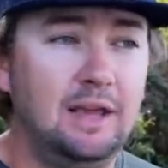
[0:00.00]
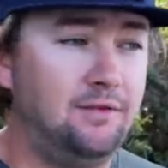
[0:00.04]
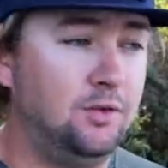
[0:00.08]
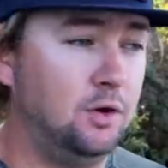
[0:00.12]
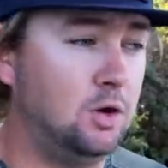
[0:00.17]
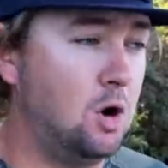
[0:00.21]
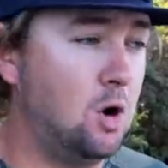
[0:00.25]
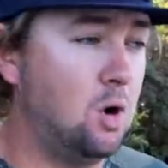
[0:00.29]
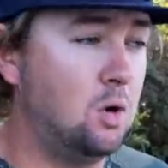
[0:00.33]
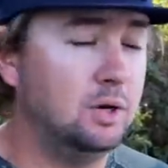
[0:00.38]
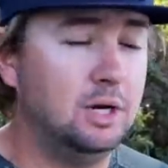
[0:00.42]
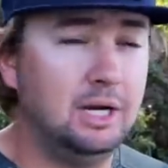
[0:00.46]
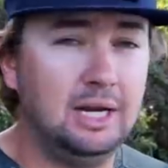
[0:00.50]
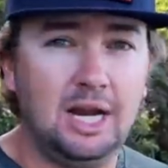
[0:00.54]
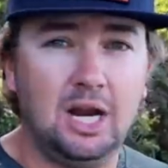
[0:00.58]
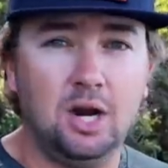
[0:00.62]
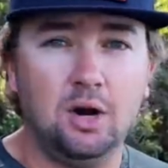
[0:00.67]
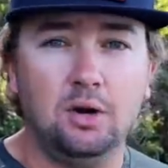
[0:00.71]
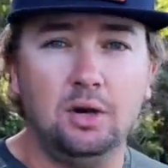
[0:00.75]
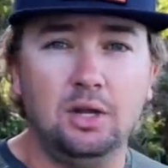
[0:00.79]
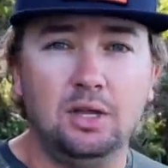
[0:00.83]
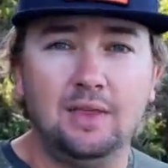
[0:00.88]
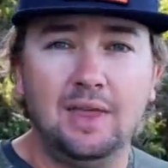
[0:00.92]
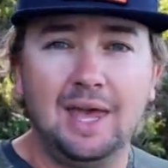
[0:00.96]
If you're on an
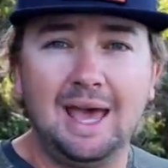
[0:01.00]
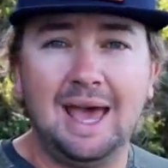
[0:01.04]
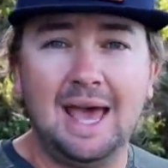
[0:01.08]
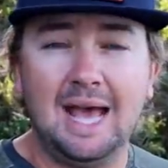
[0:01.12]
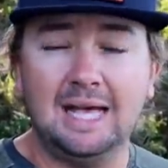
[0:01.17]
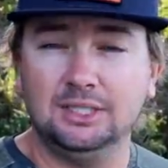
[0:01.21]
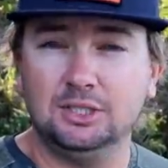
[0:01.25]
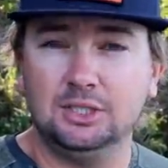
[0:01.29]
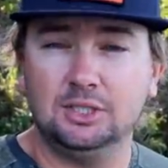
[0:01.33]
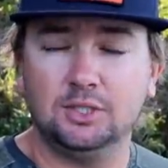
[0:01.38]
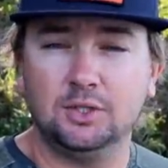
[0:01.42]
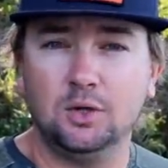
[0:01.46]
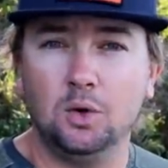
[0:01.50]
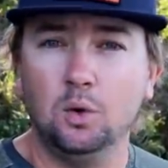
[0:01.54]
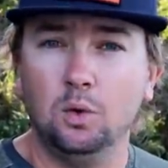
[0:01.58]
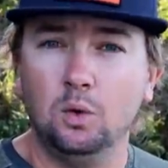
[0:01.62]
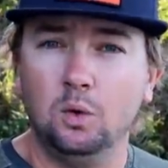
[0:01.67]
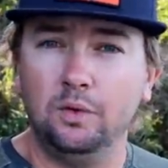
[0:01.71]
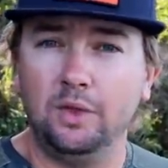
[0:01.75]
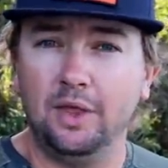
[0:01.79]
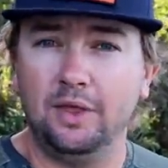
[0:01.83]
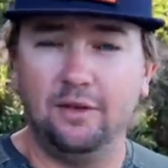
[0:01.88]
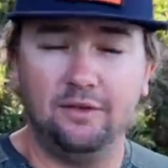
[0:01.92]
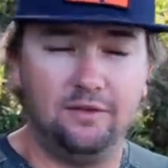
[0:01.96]
area that has a
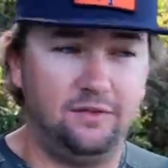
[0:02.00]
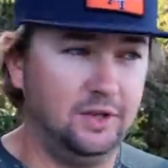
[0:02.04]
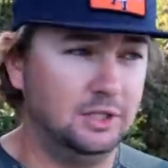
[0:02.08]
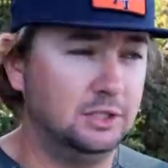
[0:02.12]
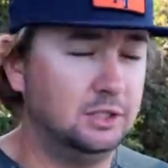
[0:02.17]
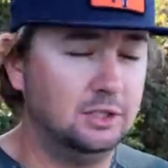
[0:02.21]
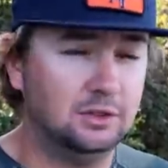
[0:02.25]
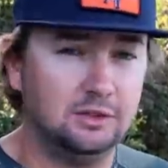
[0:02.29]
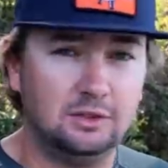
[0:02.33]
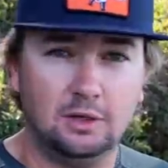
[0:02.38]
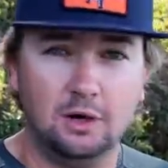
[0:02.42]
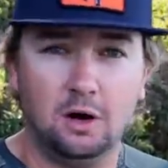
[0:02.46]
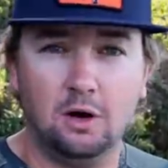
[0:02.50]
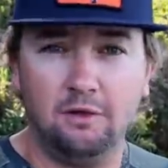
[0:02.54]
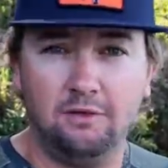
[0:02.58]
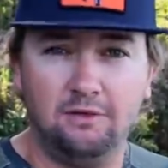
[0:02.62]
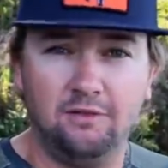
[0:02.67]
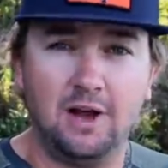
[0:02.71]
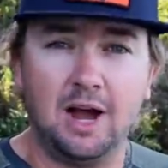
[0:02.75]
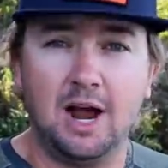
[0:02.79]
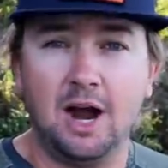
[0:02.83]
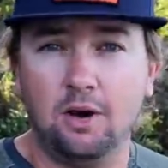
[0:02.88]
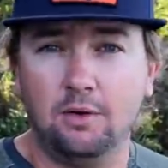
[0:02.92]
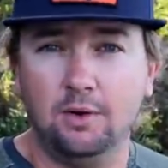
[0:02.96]
school that the fish are
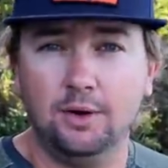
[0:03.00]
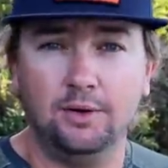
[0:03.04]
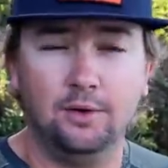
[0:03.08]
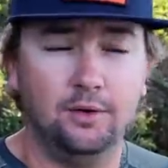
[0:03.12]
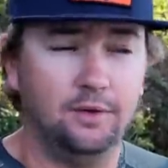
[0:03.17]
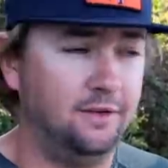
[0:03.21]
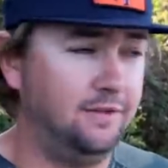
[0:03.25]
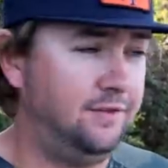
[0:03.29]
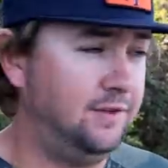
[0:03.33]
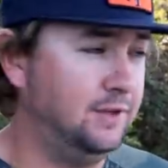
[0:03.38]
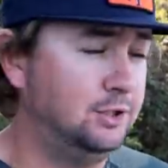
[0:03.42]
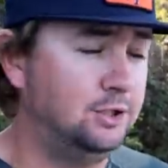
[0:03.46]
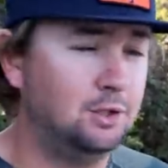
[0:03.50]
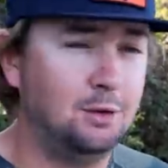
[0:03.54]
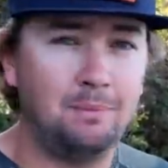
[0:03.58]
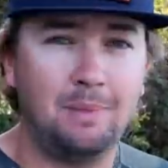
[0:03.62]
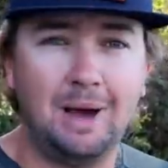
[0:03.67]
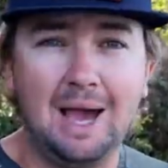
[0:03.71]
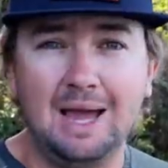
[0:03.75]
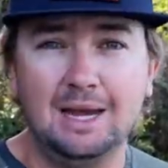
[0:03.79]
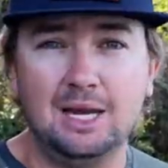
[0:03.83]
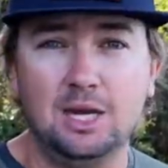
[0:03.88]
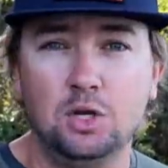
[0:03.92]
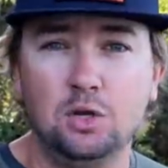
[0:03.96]
firing or the fish are
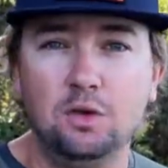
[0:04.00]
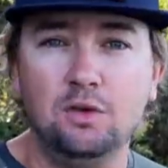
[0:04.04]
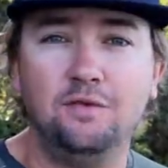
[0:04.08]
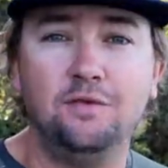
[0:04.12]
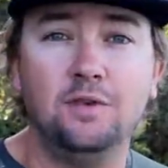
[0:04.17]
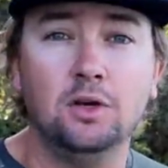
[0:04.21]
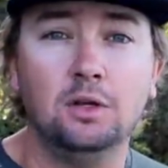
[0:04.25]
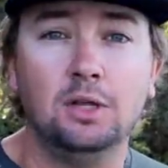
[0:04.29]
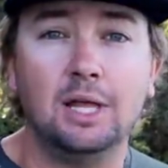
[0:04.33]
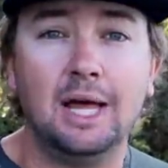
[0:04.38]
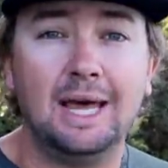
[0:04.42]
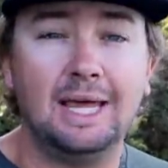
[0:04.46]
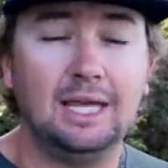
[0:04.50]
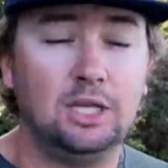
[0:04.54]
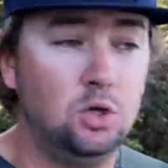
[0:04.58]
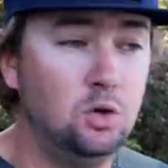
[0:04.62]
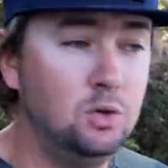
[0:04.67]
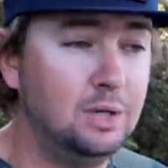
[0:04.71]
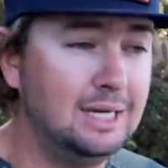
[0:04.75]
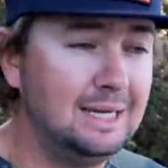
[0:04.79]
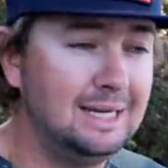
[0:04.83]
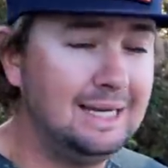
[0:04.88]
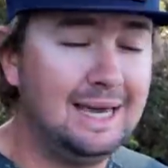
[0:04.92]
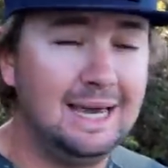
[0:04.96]
biting and you feel like
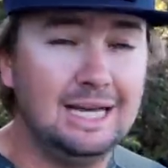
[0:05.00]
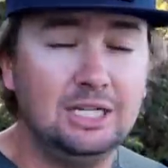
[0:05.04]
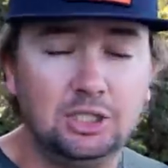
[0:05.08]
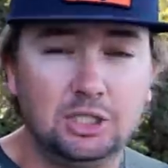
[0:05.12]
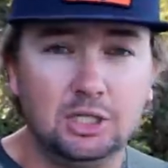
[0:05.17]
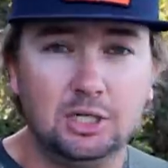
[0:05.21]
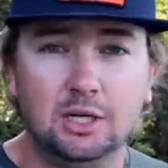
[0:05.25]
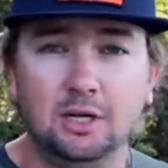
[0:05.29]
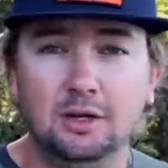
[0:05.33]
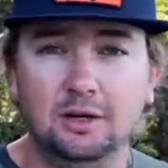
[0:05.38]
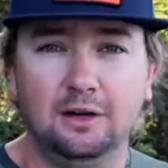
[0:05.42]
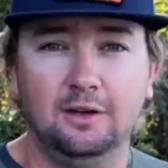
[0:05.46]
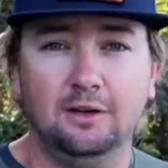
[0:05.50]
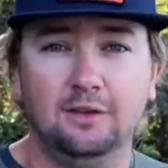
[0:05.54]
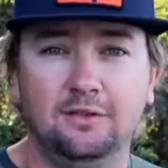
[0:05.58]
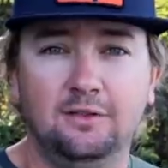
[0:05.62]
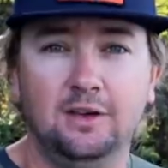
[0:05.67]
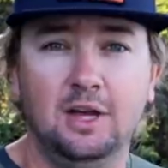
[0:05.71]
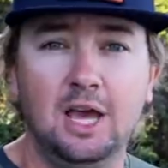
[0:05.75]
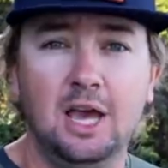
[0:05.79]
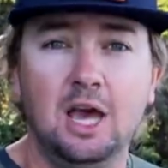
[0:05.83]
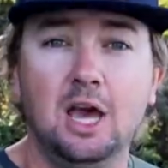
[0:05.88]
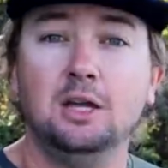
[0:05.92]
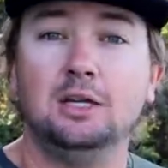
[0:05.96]
you can catch
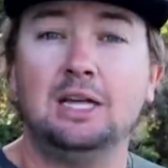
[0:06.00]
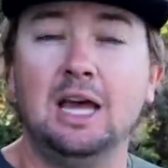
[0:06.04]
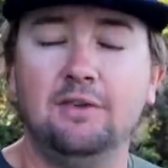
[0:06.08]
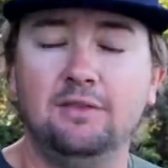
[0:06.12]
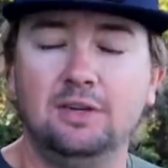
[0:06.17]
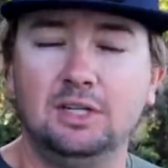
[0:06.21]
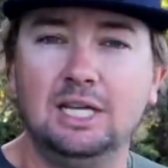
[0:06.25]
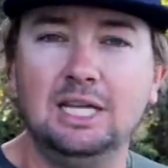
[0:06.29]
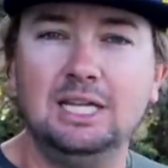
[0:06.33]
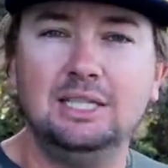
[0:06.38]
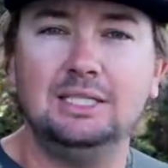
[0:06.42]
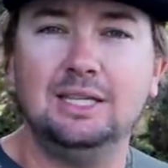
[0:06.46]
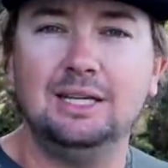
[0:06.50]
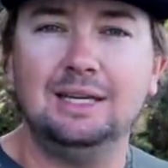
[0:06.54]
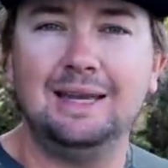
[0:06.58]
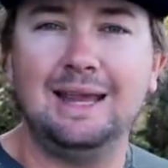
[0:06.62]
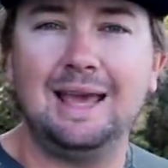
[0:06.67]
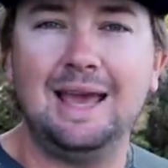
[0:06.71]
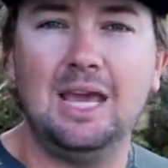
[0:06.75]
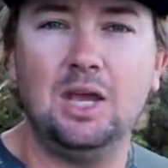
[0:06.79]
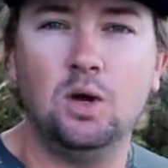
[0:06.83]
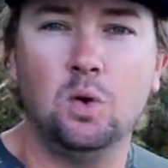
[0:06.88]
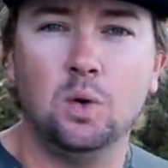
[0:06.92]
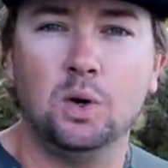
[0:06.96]
enough to have a decent
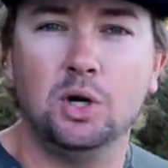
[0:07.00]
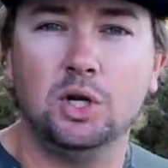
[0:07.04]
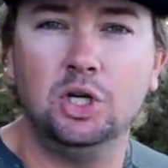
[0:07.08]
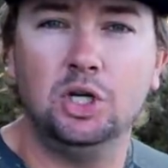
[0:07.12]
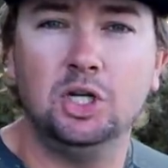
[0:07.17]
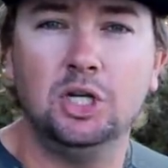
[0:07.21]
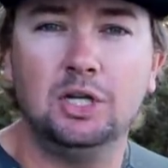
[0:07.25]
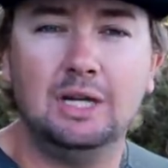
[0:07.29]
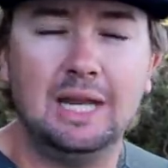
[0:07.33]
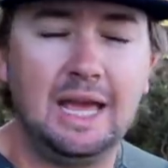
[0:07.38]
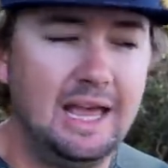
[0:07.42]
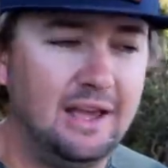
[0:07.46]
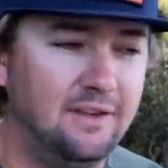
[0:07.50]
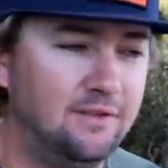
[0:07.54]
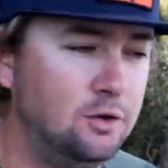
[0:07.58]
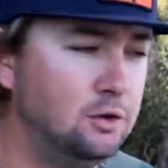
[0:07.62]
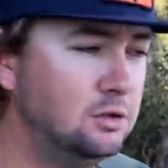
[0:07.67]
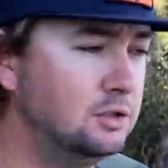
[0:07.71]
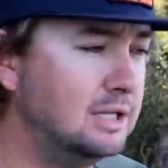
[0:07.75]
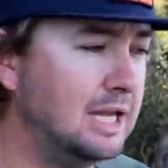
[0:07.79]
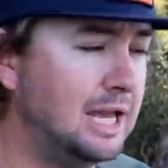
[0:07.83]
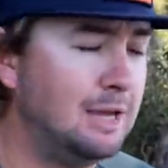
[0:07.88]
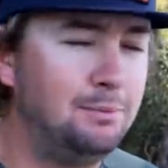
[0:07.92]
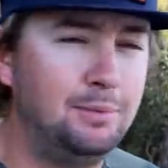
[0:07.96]
day or a good day, if
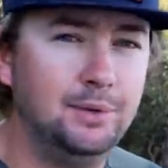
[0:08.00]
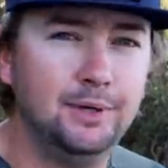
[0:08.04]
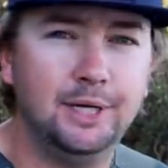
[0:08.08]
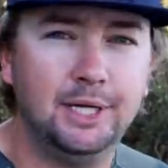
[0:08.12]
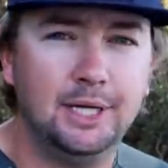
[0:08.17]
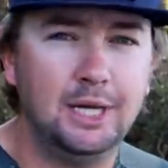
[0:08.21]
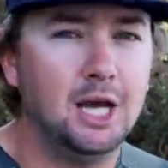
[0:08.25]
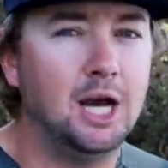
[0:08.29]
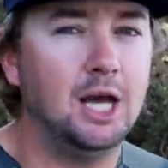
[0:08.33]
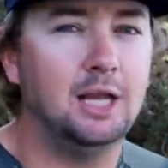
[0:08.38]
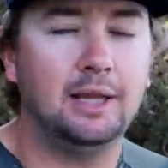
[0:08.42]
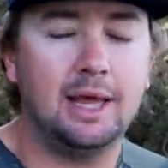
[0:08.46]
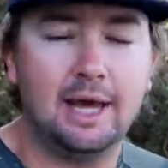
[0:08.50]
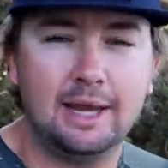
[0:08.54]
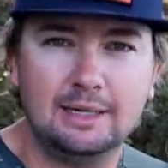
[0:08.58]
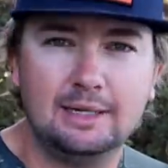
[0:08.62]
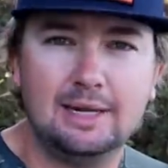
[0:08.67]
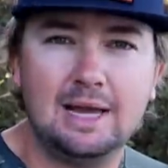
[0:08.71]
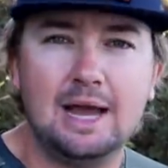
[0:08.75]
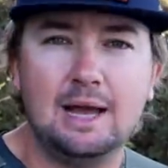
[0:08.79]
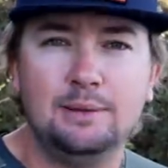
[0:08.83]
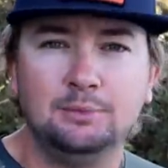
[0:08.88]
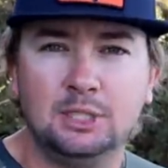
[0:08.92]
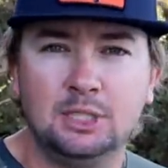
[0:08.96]
you stay put, a lot of
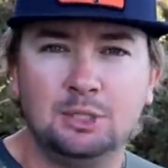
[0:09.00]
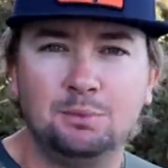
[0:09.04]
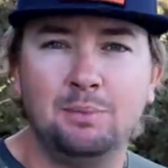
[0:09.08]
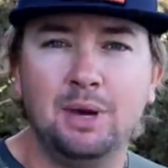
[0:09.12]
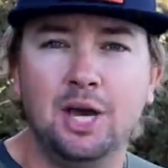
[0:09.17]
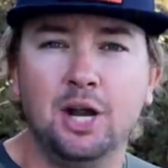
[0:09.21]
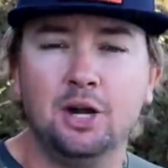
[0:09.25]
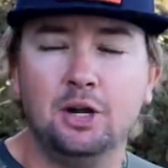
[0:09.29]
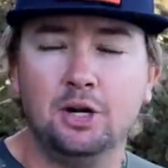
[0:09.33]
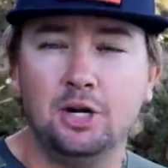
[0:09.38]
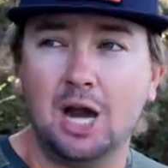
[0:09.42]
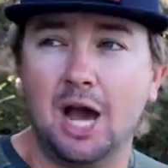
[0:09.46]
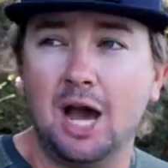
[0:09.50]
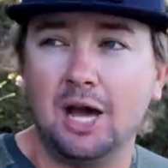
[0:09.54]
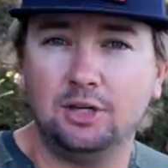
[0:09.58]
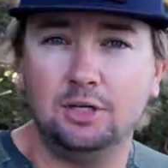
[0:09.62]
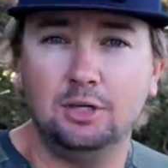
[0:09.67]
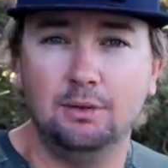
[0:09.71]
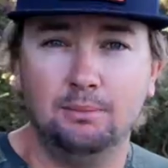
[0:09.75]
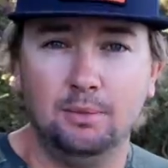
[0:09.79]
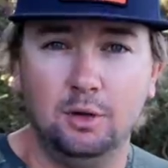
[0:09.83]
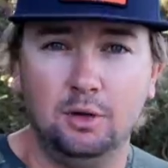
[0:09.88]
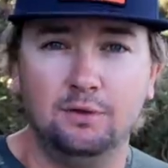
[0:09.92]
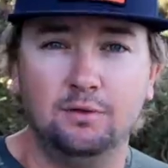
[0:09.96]
times it's better not
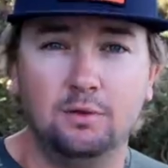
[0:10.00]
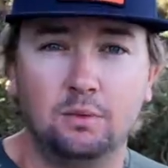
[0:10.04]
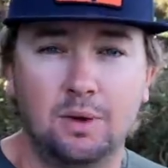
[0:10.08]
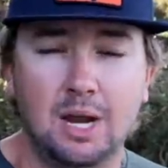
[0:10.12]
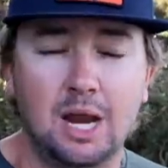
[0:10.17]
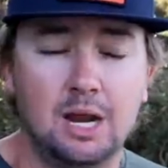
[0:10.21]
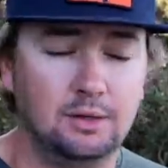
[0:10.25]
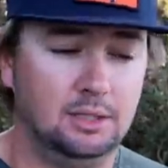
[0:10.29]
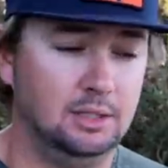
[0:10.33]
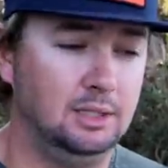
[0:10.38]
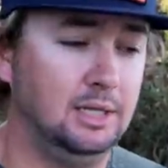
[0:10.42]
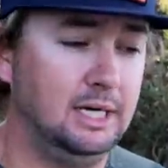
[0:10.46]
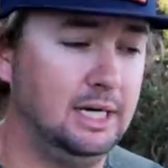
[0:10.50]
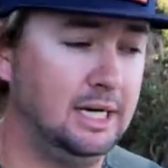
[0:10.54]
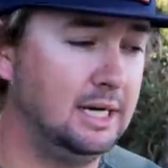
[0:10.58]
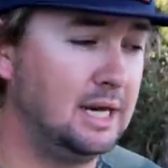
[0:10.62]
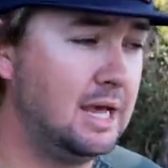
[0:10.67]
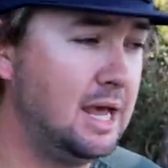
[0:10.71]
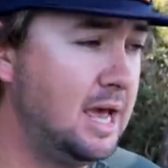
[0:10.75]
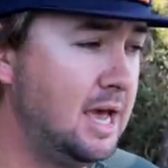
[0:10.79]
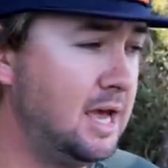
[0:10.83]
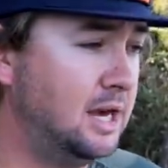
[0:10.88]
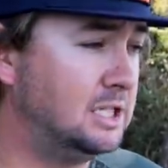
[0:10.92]
to move around a lot.